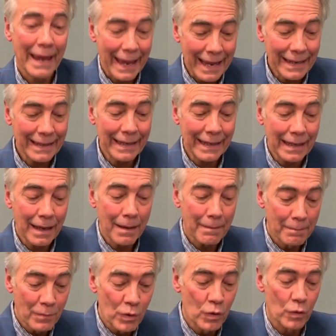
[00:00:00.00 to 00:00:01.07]
ending
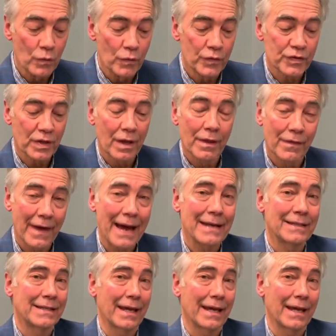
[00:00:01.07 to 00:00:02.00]
moves that